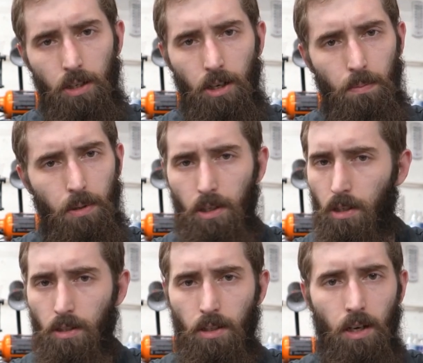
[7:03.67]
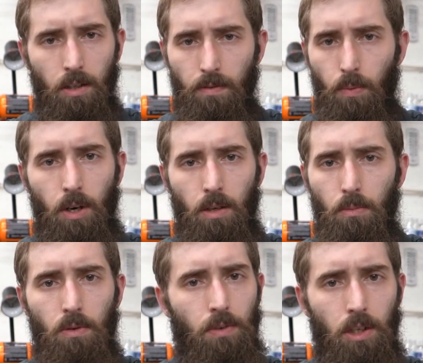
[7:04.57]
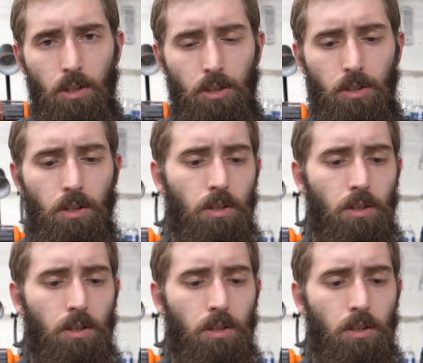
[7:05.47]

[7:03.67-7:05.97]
up and it does not even want to move an inch